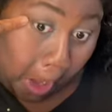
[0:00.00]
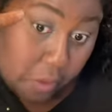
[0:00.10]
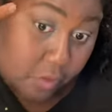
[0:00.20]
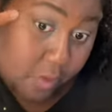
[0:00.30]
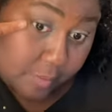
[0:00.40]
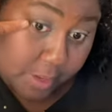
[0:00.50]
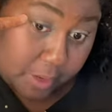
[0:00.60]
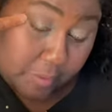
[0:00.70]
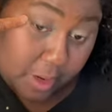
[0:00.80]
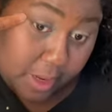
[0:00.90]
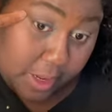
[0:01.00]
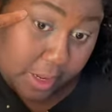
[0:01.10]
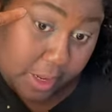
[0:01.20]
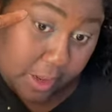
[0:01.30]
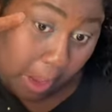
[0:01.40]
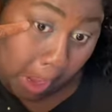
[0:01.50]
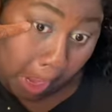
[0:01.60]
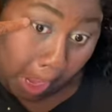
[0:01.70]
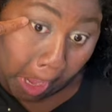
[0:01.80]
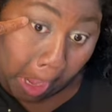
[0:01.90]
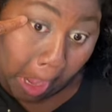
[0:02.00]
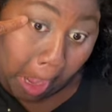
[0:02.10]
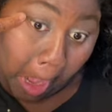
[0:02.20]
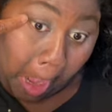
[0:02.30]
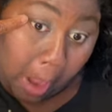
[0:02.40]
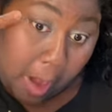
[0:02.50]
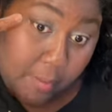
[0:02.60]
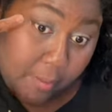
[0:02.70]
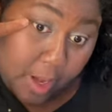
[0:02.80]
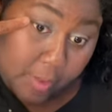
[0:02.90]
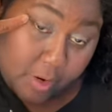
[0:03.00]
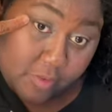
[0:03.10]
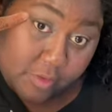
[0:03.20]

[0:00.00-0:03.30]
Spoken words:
rub in my primer